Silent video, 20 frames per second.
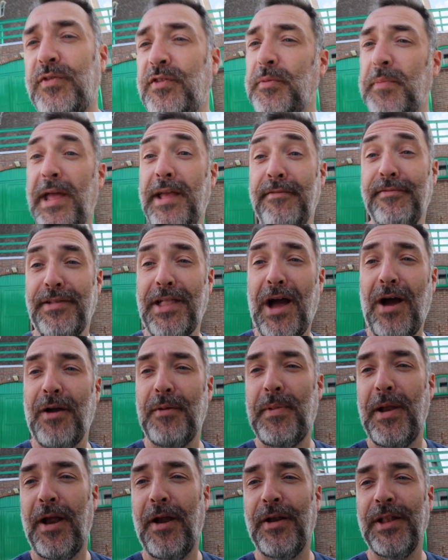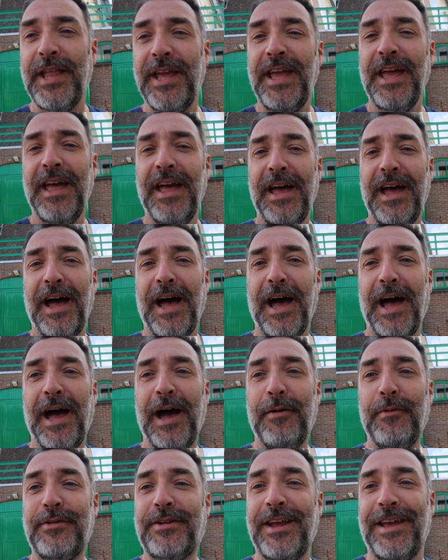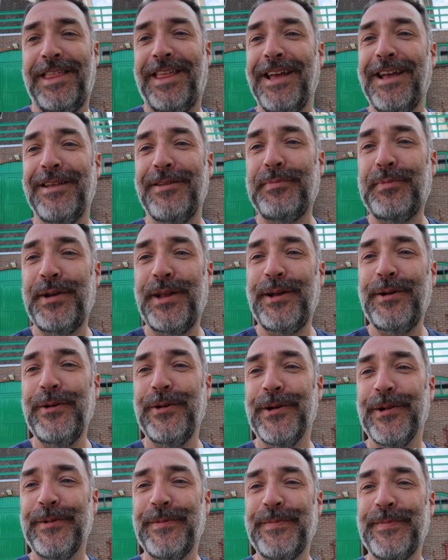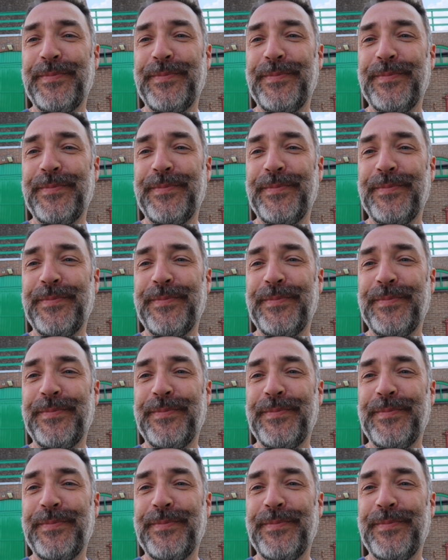still making flour apparently, which I think is pretty cool.